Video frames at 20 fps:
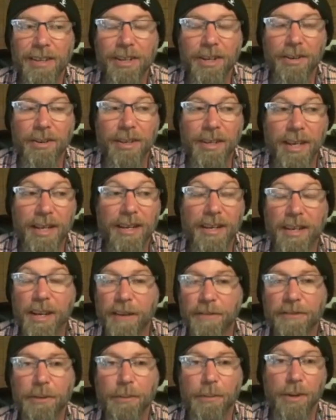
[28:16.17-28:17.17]
you know, getting
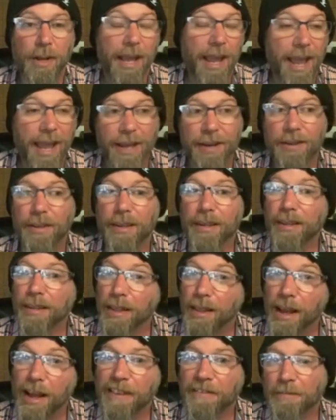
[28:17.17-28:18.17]
comfortable handling the
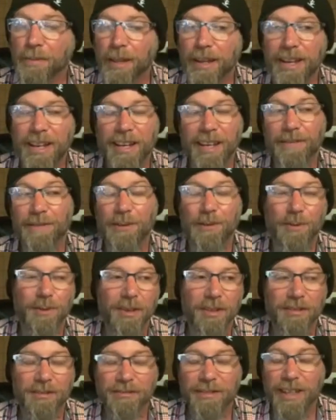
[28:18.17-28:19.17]
live blade, if you
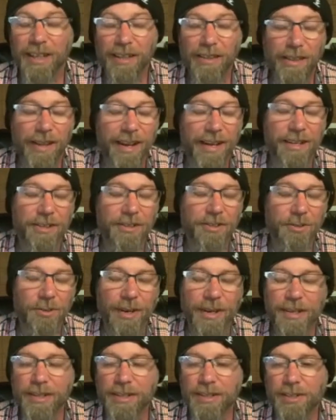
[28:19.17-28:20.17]
were inclined to
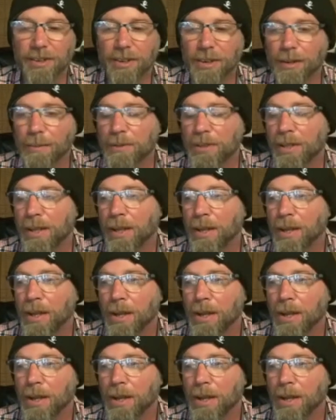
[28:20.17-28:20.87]
train disarms,